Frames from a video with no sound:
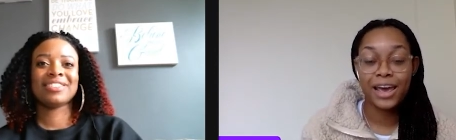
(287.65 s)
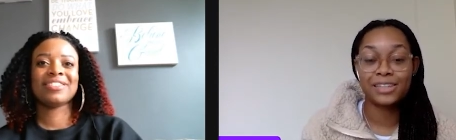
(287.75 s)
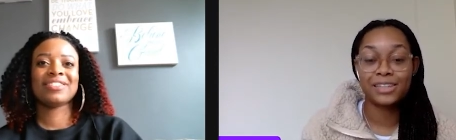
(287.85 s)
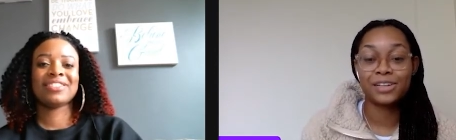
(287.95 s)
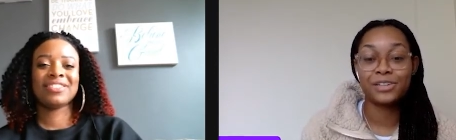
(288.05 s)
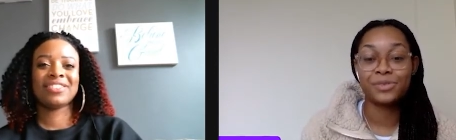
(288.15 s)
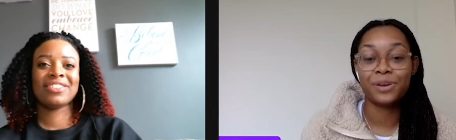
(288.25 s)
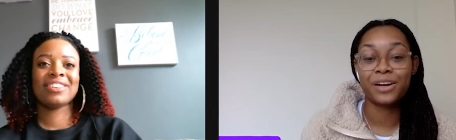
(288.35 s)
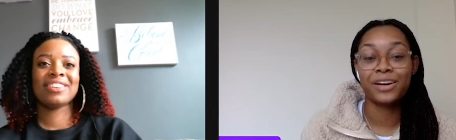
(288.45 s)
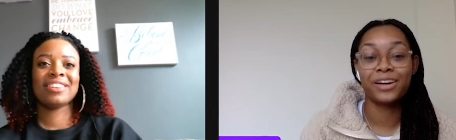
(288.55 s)
Speaker 1: an
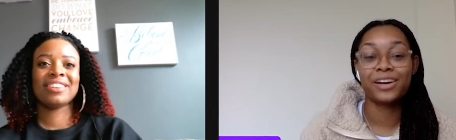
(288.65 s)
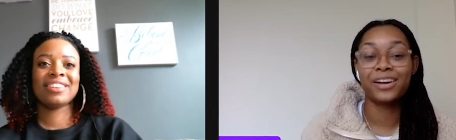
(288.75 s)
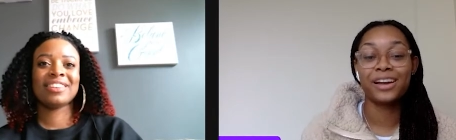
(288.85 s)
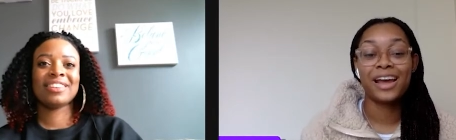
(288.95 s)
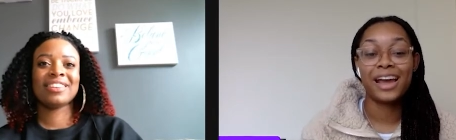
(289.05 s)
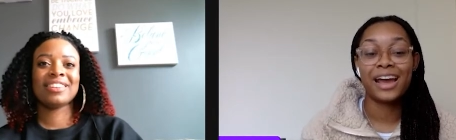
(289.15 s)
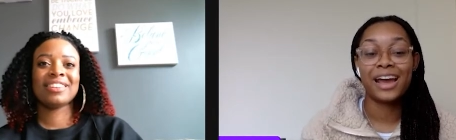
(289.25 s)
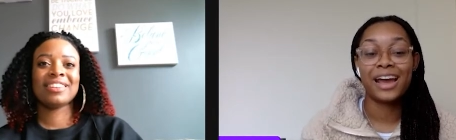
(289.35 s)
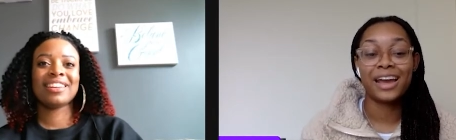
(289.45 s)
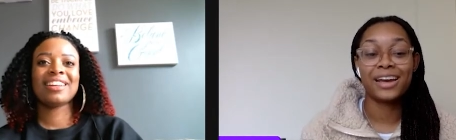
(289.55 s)
essential worker,
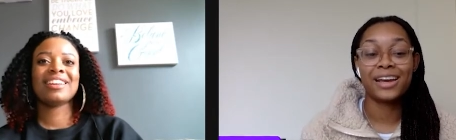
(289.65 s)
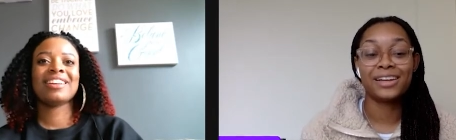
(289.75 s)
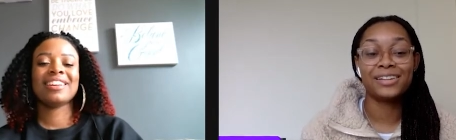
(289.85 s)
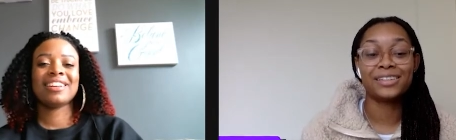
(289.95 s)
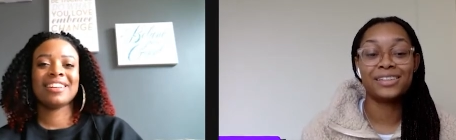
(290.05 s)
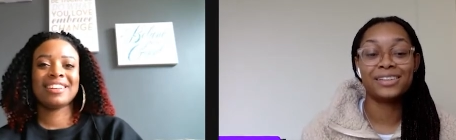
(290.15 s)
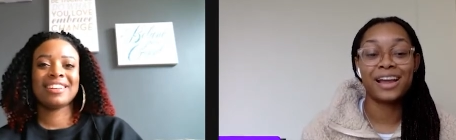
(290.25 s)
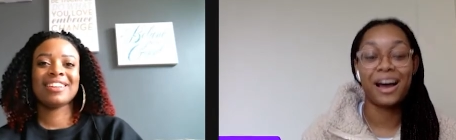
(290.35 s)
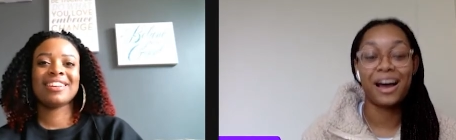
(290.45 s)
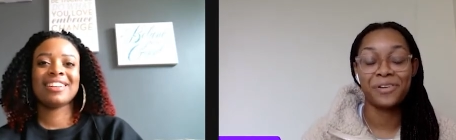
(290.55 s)
and
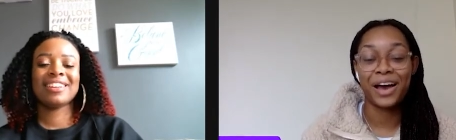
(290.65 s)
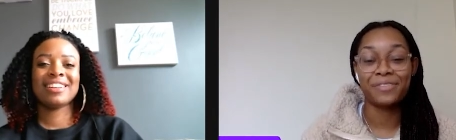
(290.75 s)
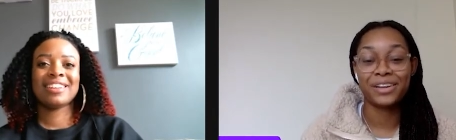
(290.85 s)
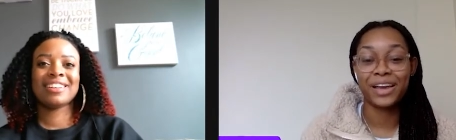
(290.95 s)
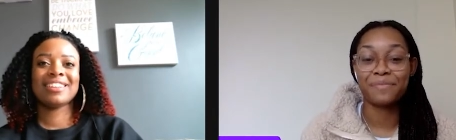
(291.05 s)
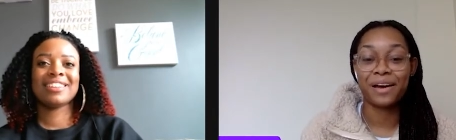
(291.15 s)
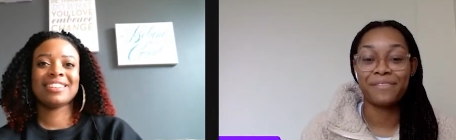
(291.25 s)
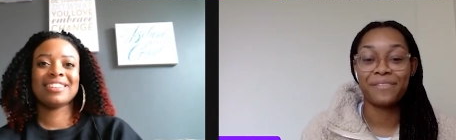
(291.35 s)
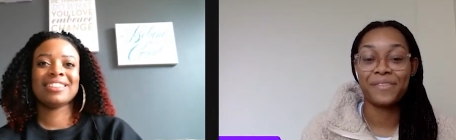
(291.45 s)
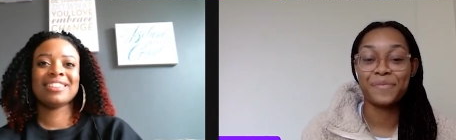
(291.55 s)
I will have to get
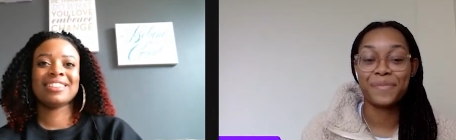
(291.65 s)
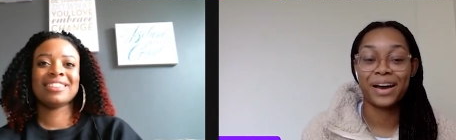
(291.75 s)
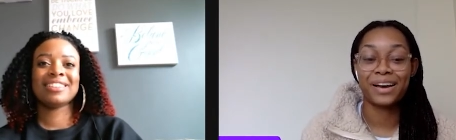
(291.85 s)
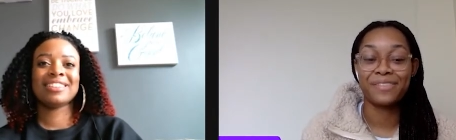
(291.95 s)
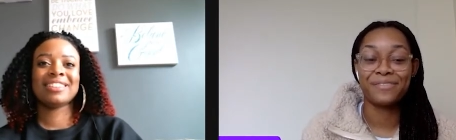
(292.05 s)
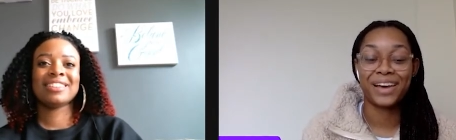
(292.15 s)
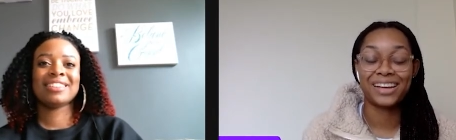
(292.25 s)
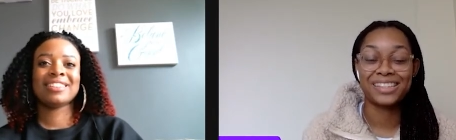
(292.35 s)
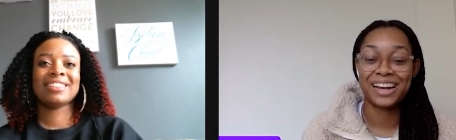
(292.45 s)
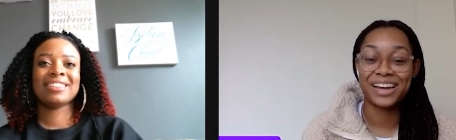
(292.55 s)
my my
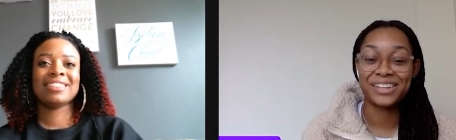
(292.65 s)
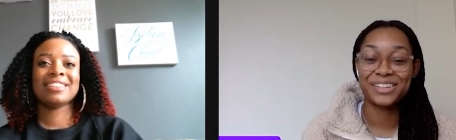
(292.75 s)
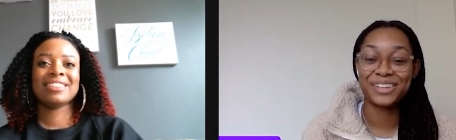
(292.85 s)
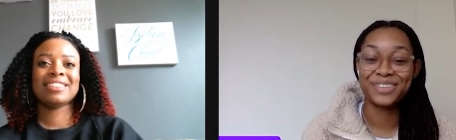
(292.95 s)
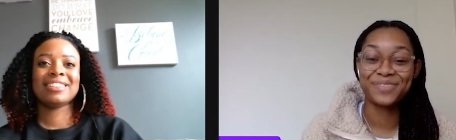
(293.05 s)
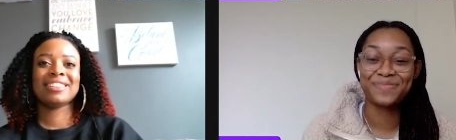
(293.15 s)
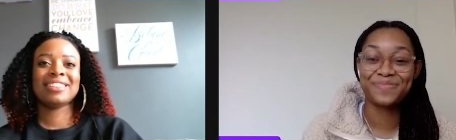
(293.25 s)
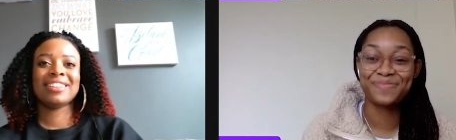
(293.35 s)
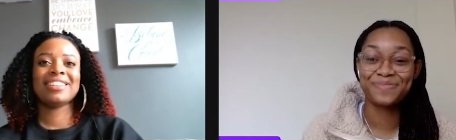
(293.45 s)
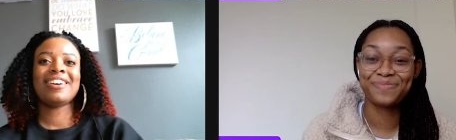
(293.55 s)
vaccination.
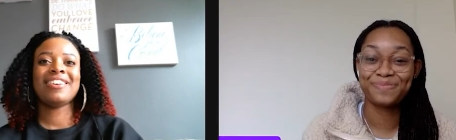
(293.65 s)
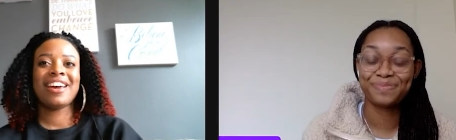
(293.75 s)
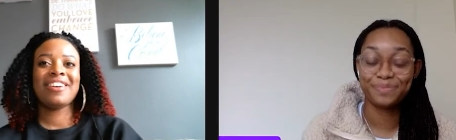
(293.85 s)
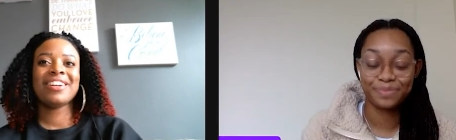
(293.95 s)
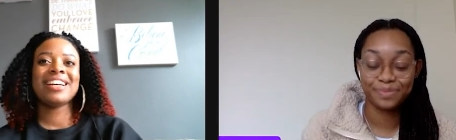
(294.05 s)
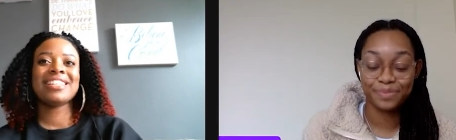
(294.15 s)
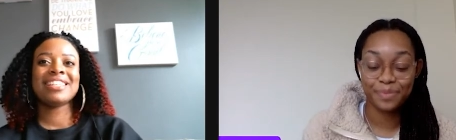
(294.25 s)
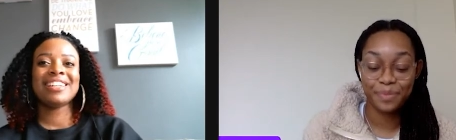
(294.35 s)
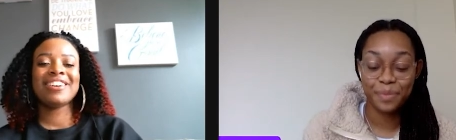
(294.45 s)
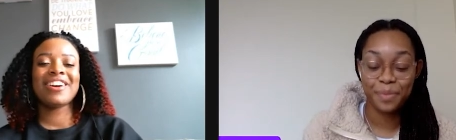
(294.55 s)
Speaker 2: Okay, well that's
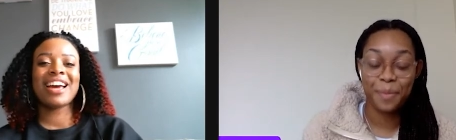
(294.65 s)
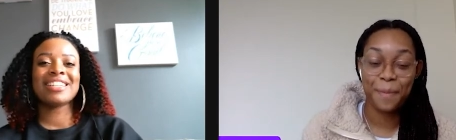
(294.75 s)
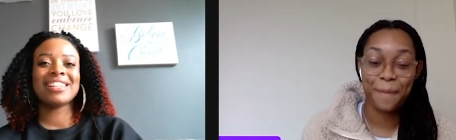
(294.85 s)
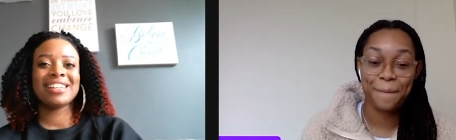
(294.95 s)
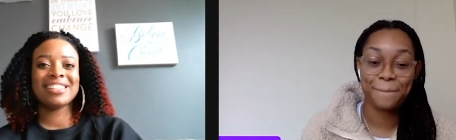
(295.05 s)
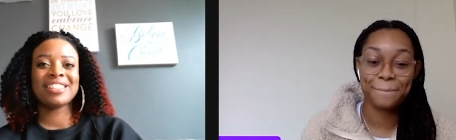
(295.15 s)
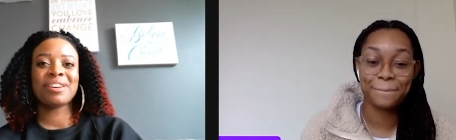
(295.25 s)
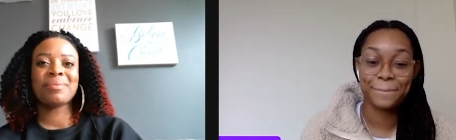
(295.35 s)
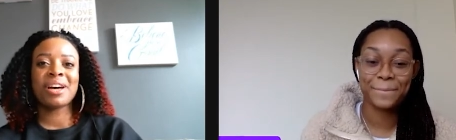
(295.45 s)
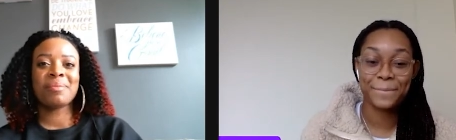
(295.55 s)
good. Congratulations on
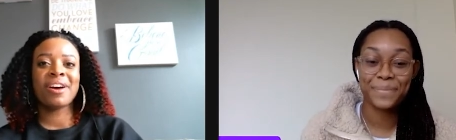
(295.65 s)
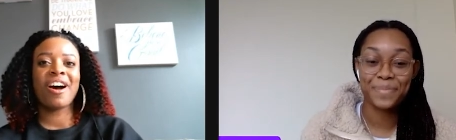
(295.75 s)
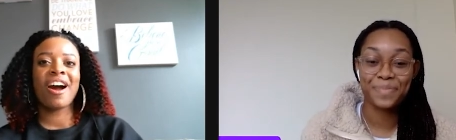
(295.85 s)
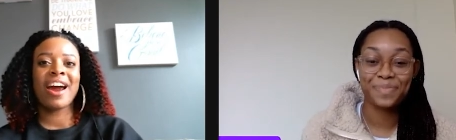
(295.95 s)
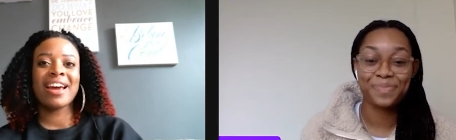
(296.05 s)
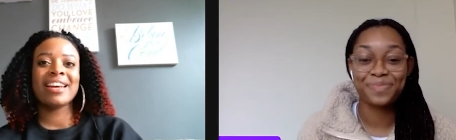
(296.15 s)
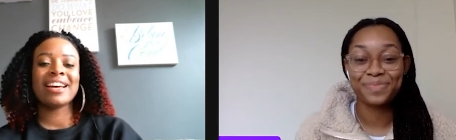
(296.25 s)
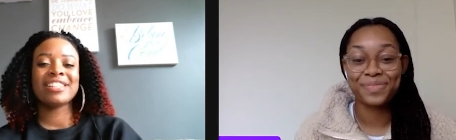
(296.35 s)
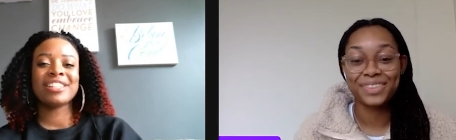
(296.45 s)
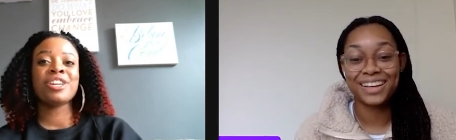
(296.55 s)
becoming an RA
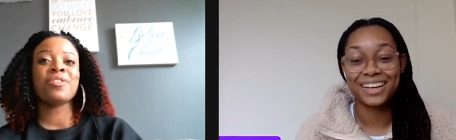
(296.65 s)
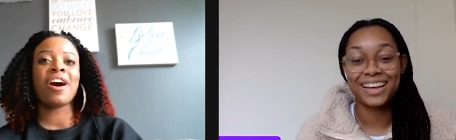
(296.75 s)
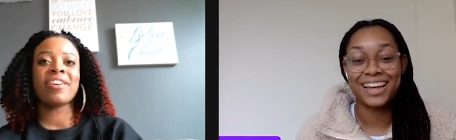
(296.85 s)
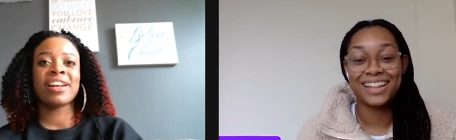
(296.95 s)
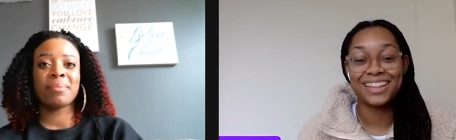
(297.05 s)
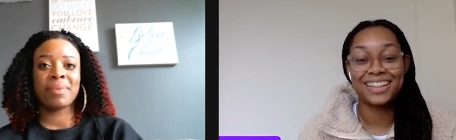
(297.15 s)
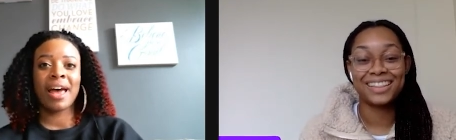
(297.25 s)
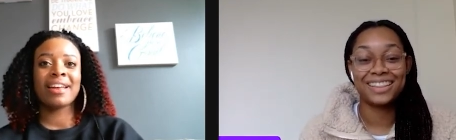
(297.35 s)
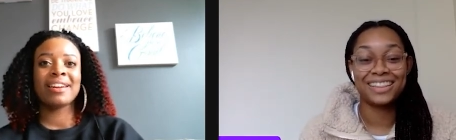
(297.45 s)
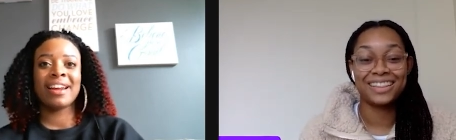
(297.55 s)
next year. You already
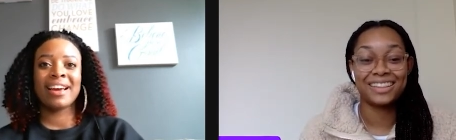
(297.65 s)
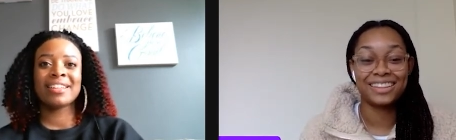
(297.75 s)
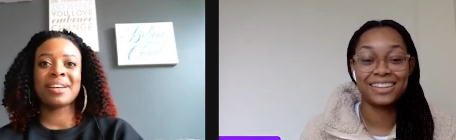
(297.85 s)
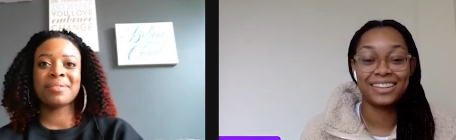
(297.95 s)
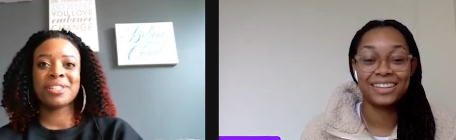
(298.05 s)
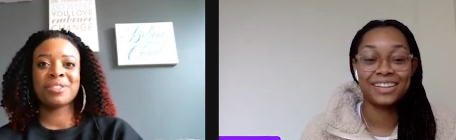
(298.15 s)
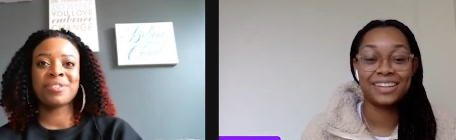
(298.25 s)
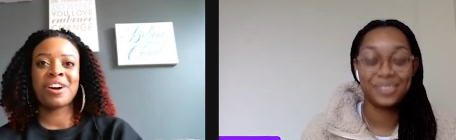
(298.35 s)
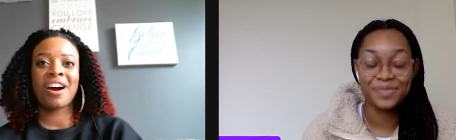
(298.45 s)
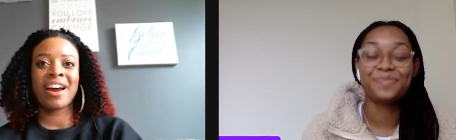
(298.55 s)
applied and they accepted you for
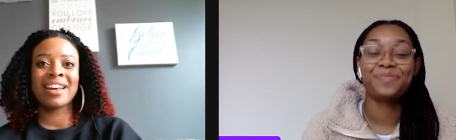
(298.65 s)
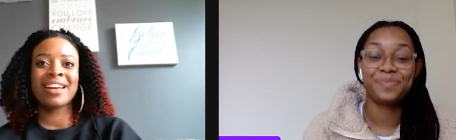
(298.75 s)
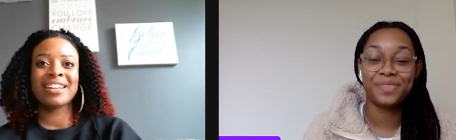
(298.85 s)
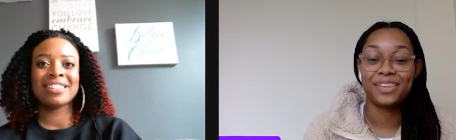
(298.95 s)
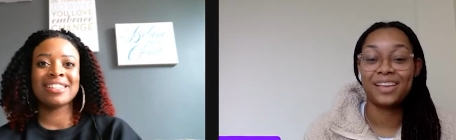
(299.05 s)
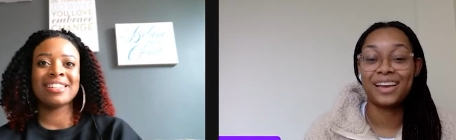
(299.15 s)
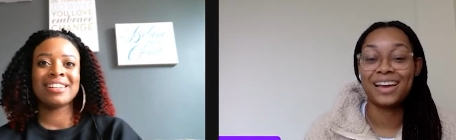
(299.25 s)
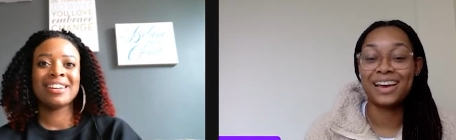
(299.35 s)
RA next year.